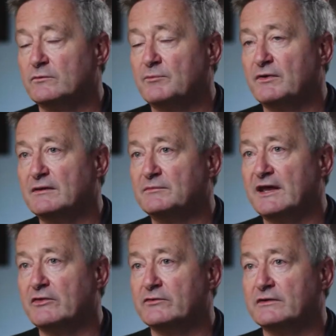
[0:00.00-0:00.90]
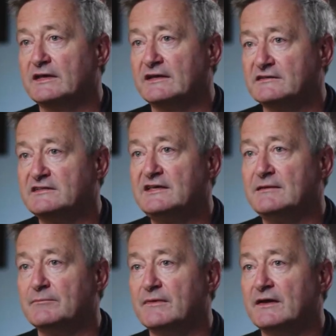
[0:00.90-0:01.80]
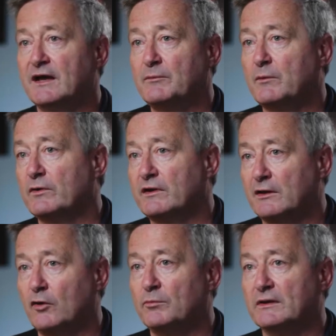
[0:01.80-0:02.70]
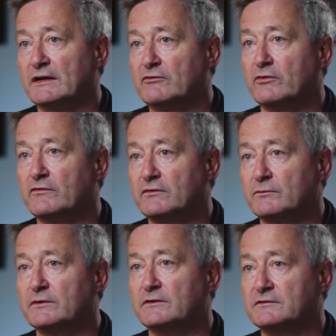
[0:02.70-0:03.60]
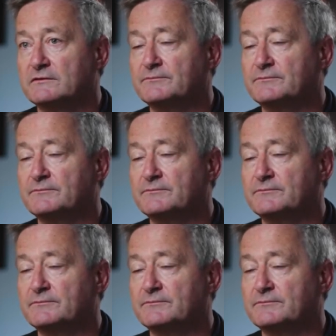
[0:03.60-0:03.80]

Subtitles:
we bring them together in a team and we work globally across the world.